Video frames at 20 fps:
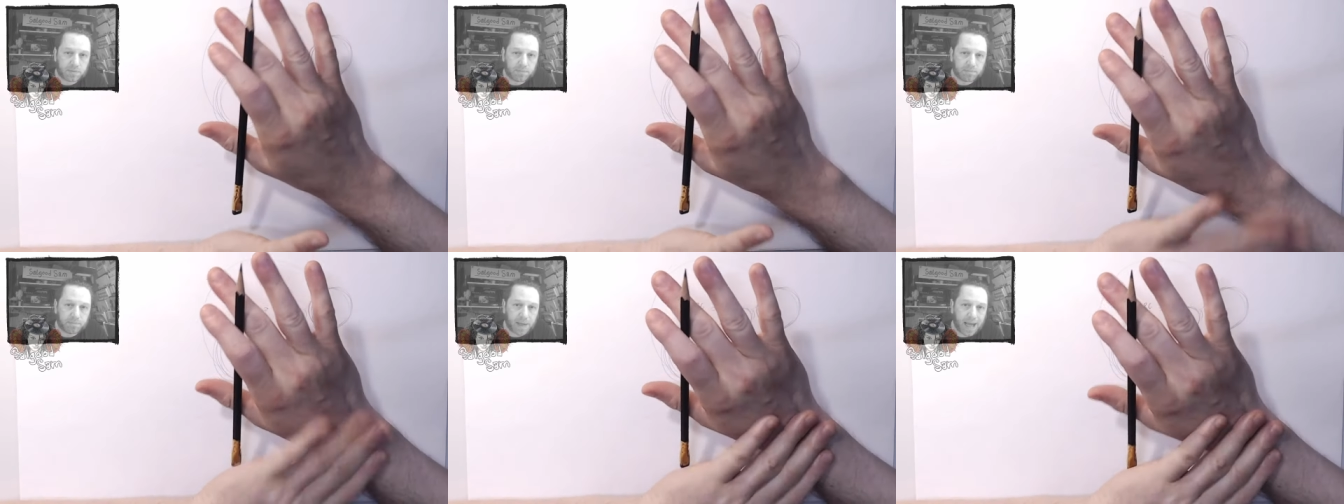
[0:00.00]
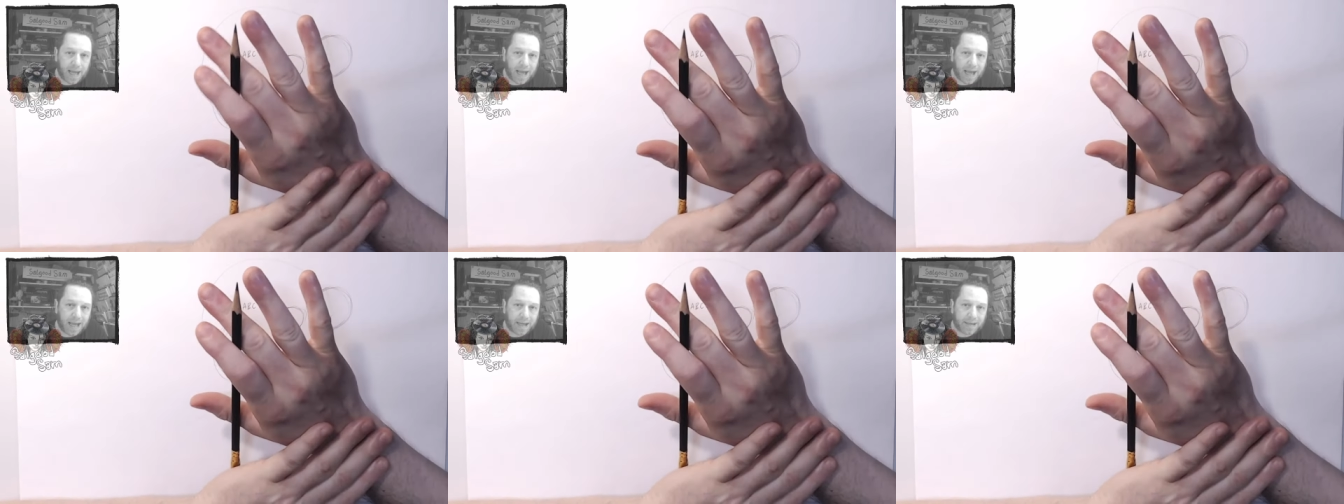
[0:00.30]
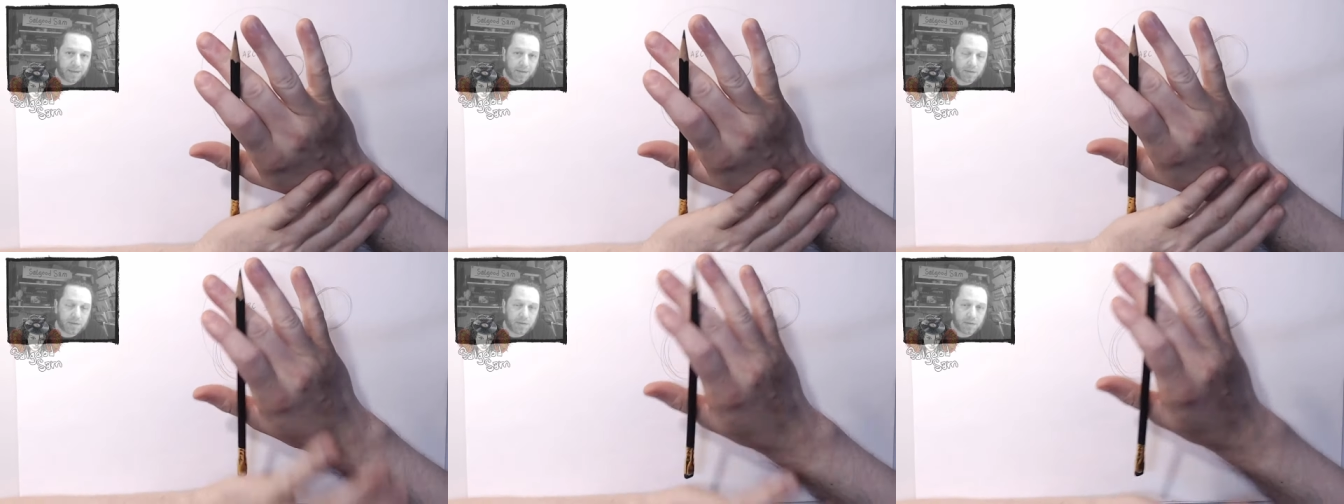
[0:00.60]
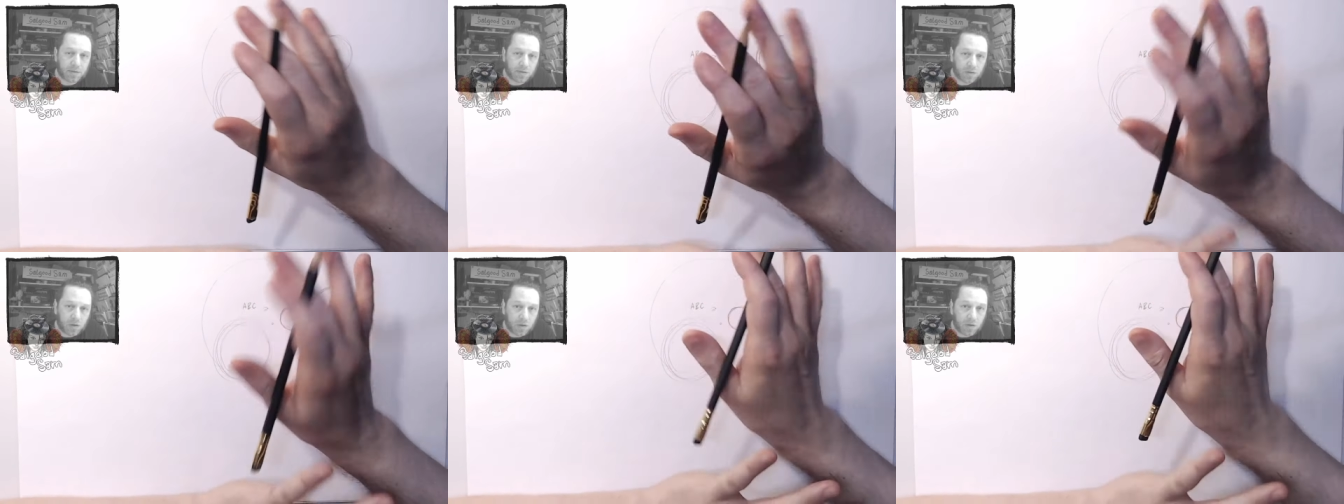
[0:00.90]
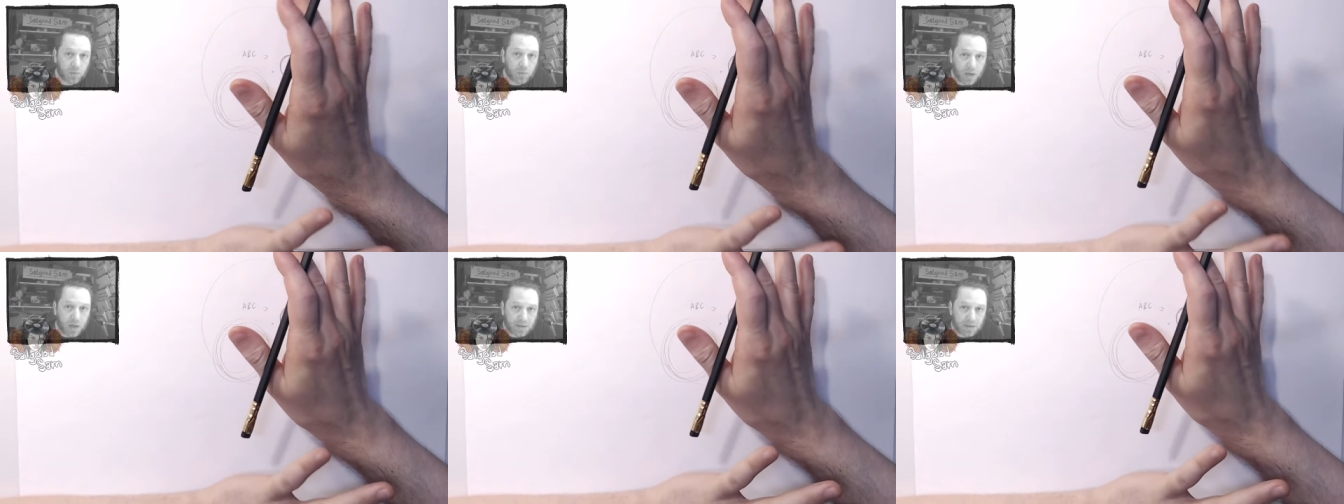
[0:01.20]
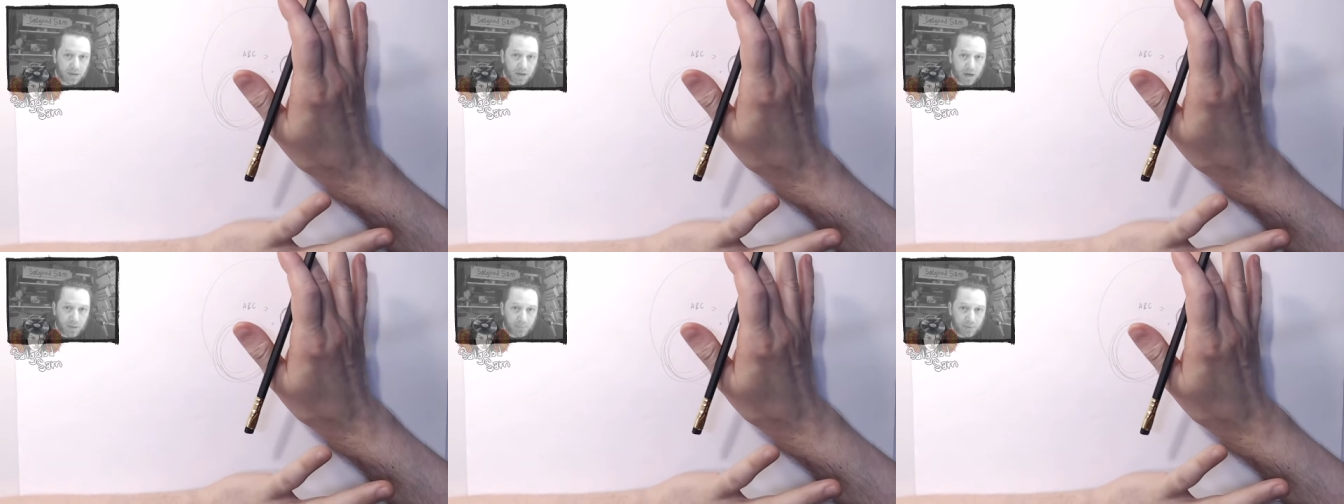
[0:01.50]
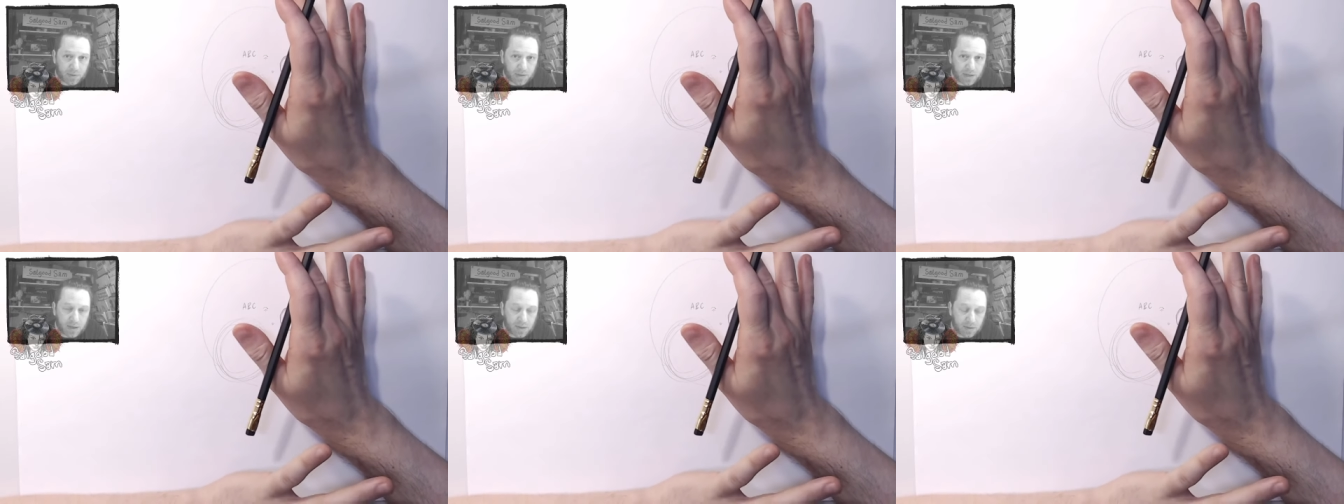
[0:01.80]
Bad. You don't want the
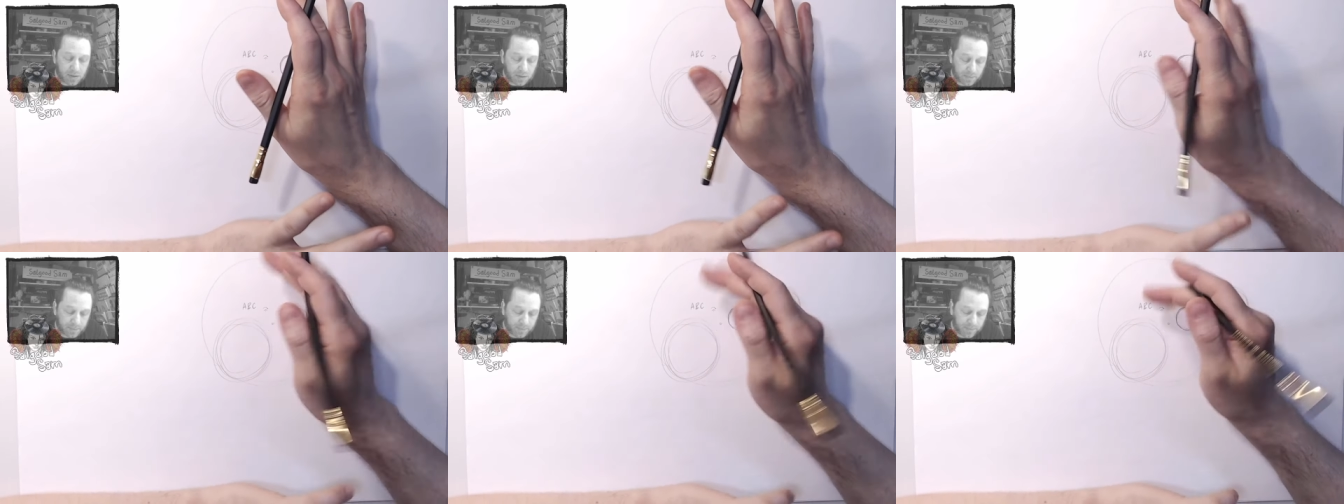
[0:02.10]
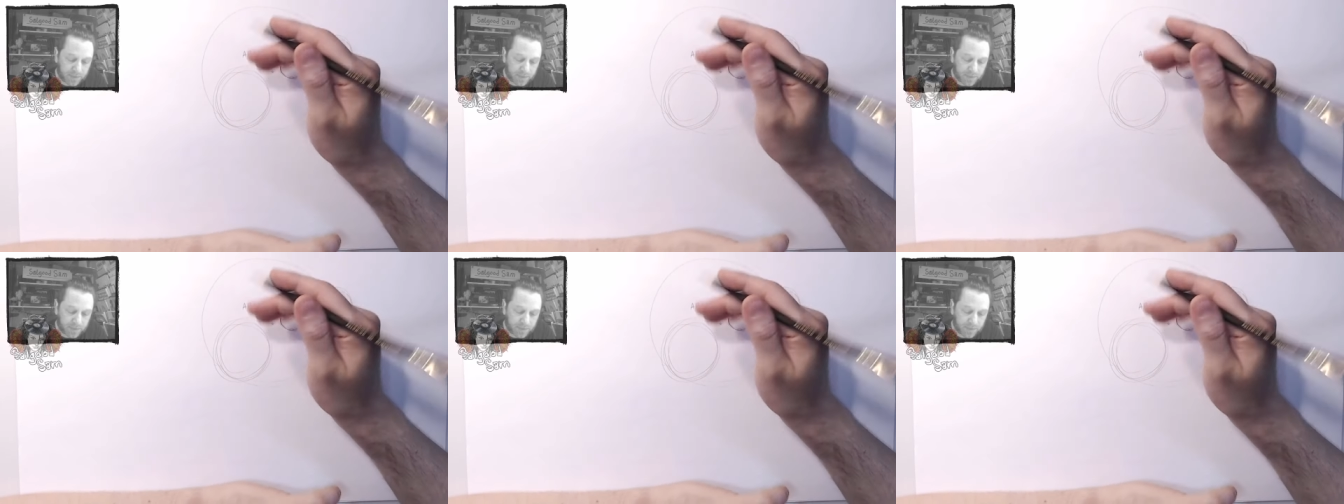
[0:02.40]
carpal tunnel.